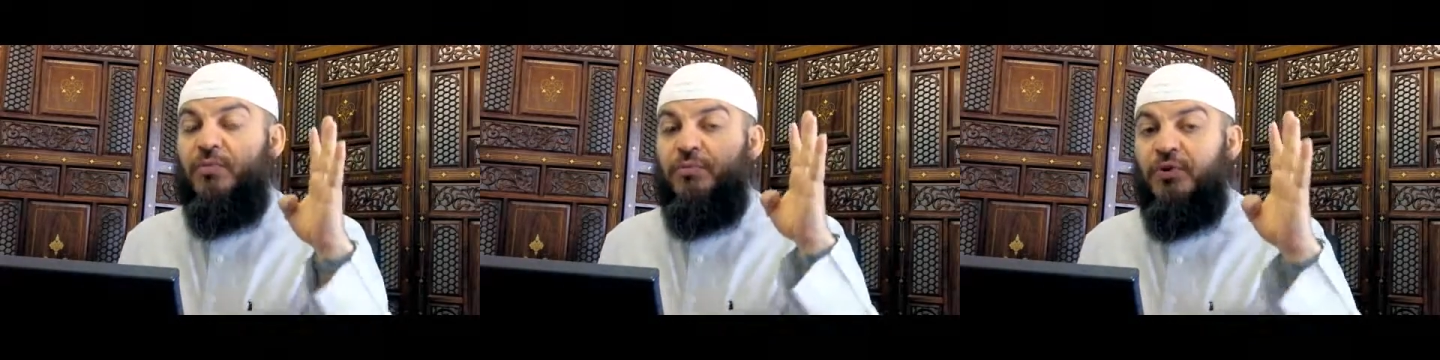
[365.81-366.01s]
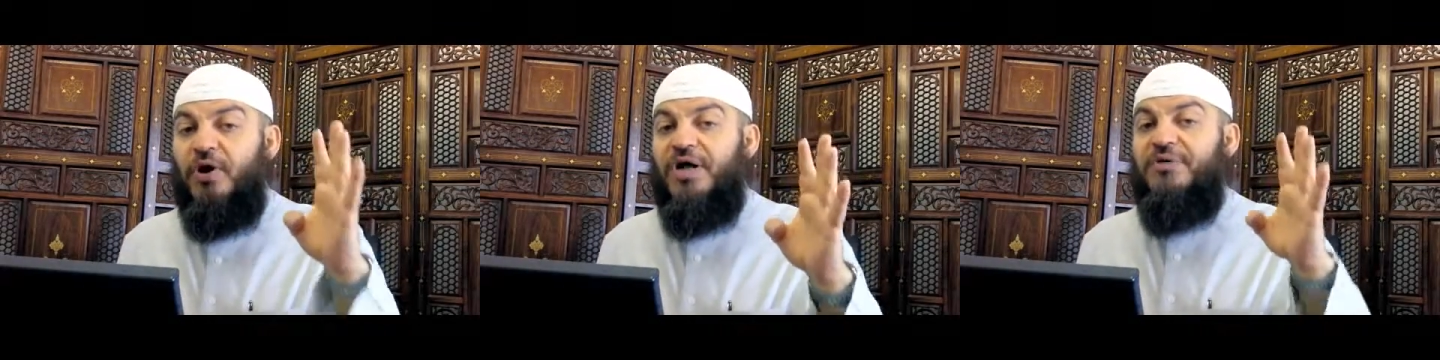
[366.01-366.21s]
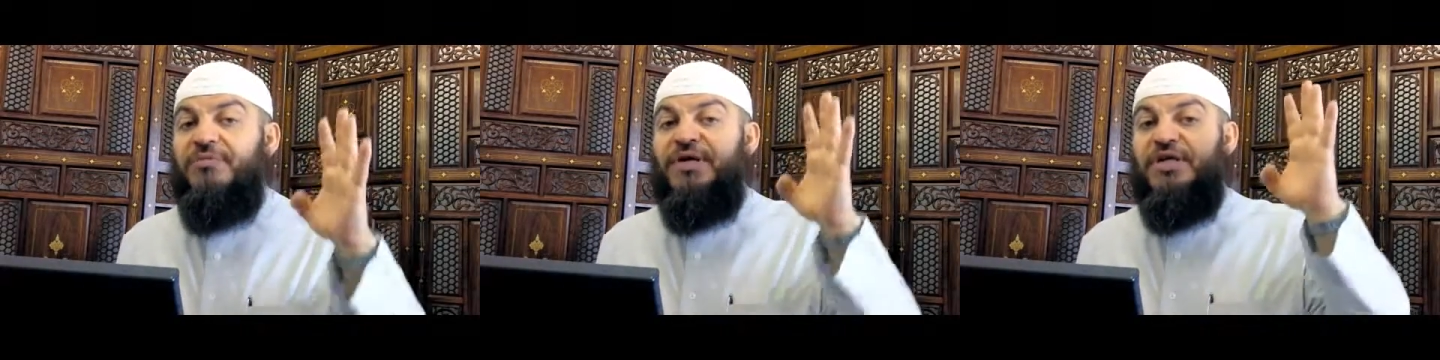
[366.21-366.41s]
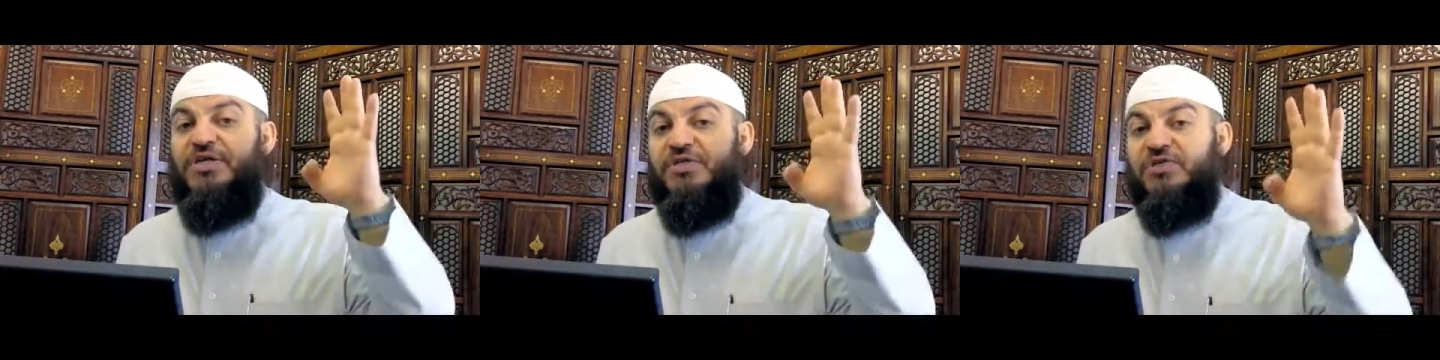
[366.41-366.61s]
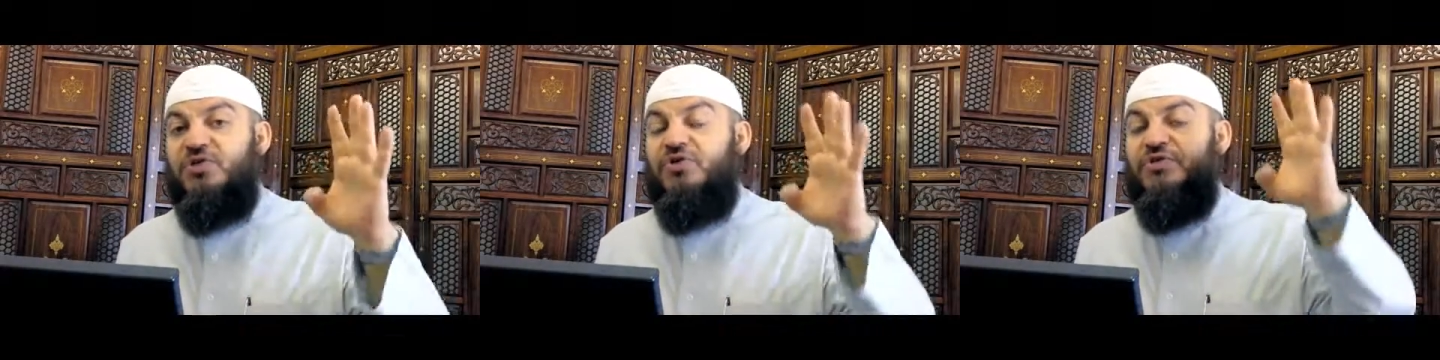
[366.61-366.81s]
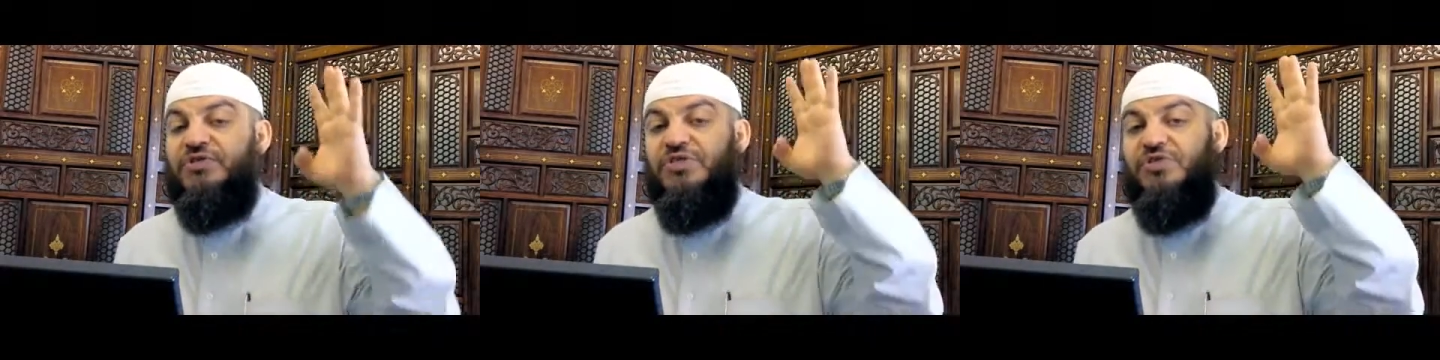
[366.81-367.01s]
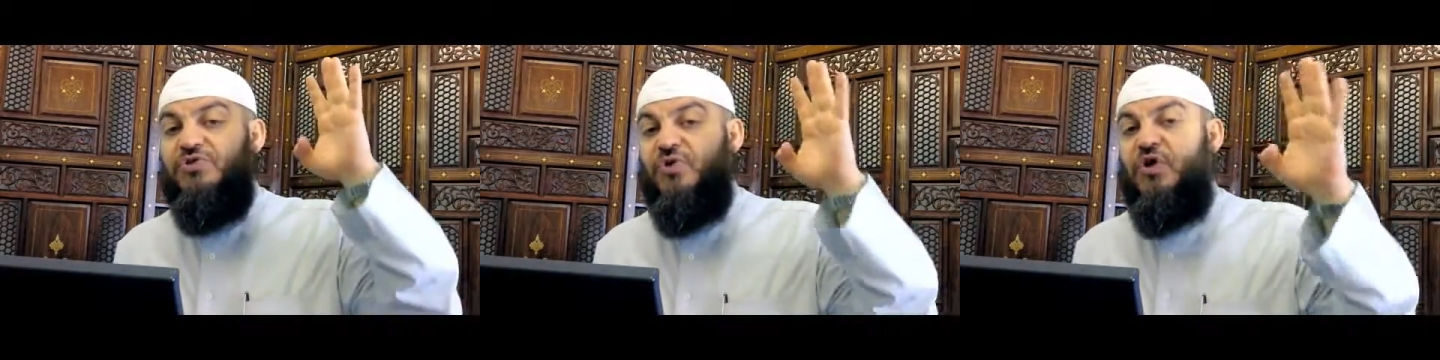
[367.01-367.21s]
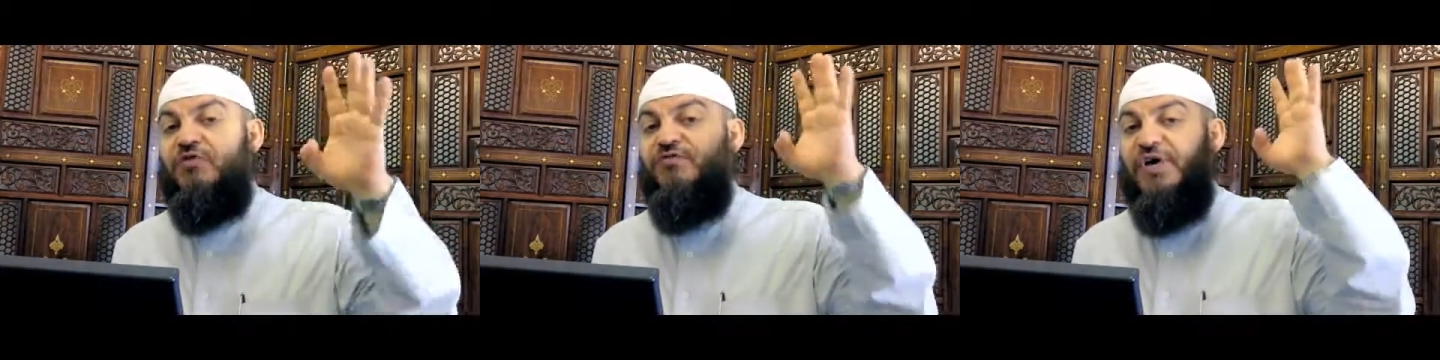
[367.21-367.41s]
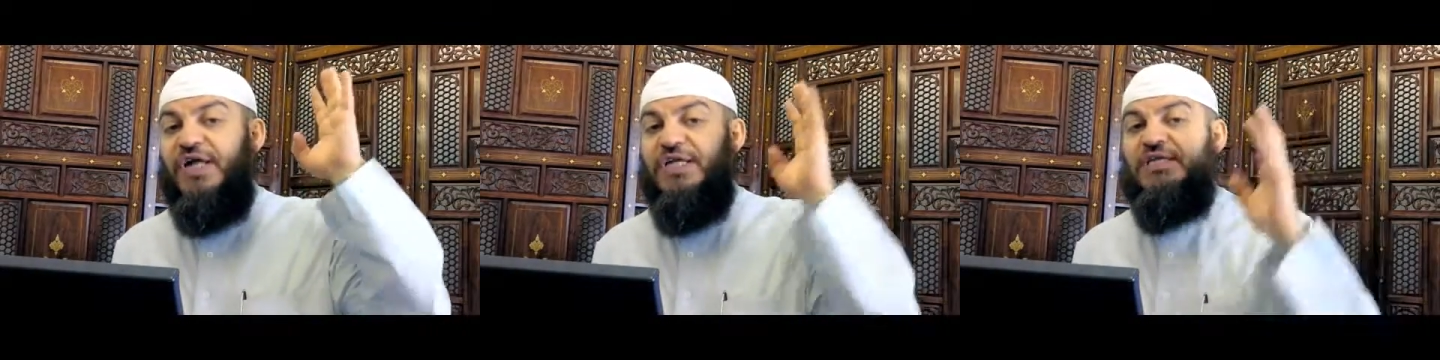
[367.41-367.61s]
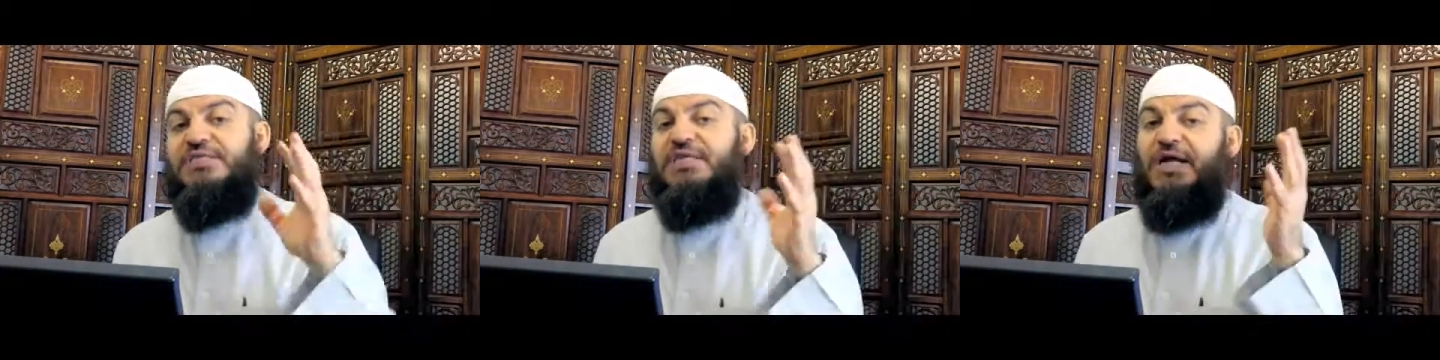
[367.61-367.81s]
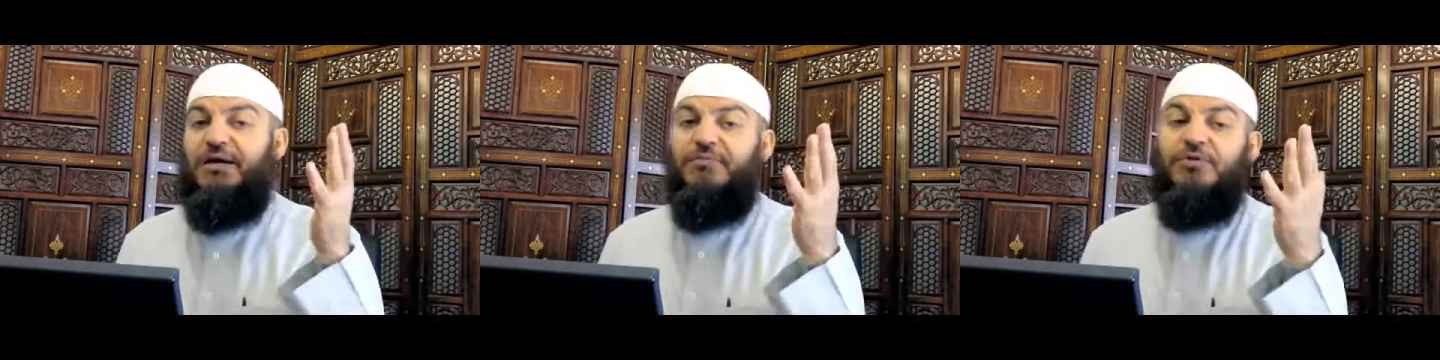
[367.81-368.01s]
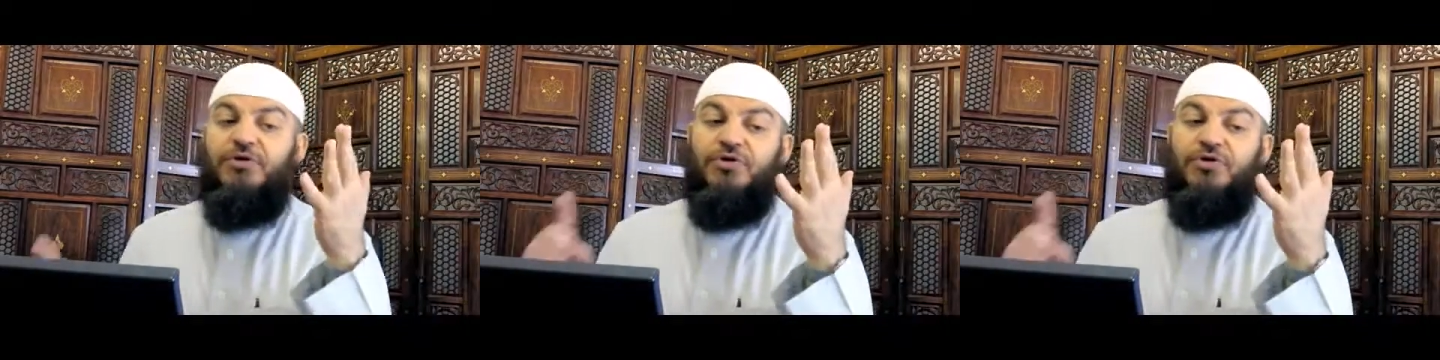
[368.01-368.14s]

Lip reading: primary sources of Al-Islam: